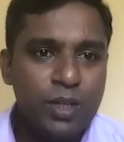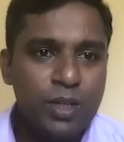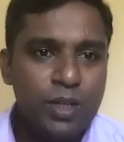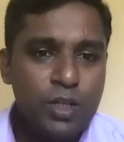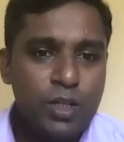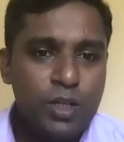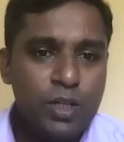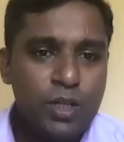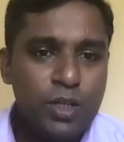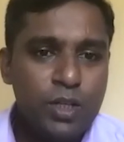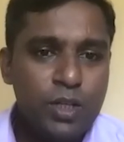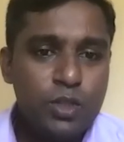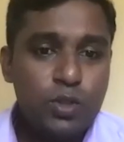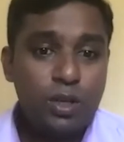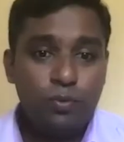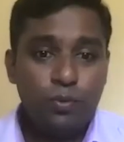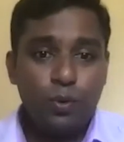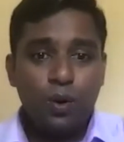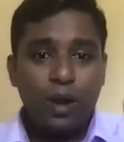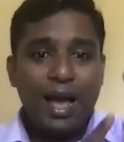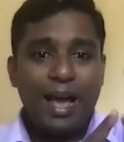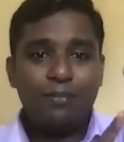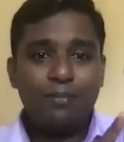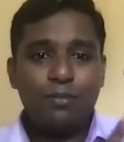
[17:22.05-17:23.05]
So
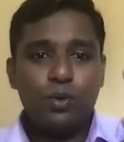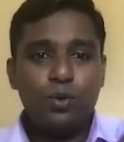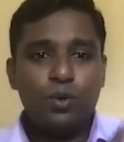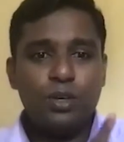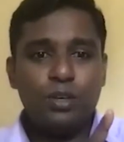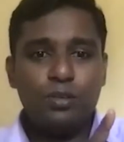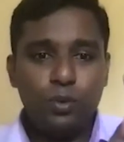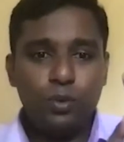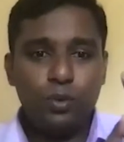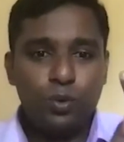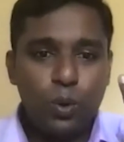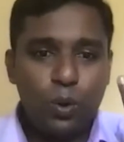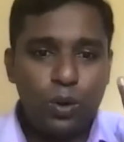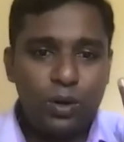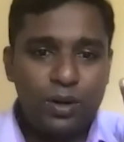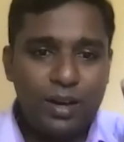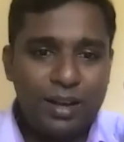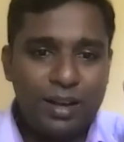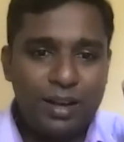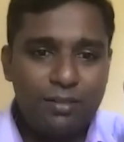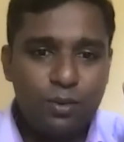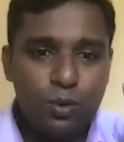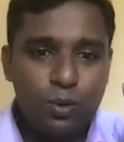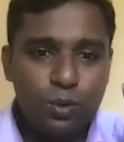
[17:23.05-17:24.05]
if you have you if you
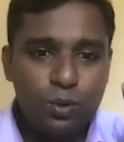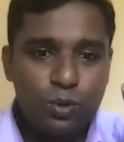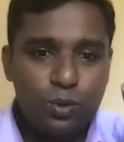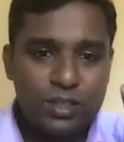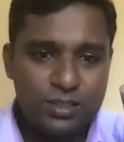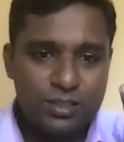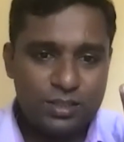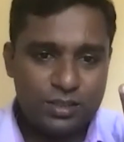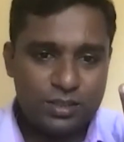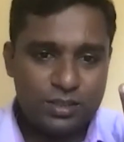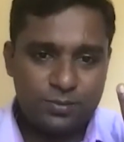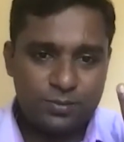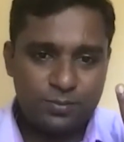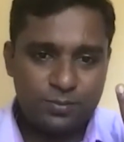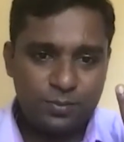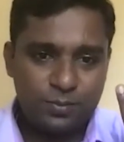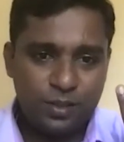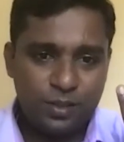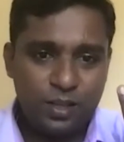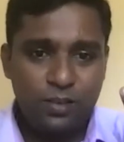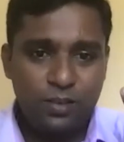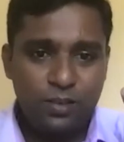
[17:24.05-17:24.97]
don't have uterus,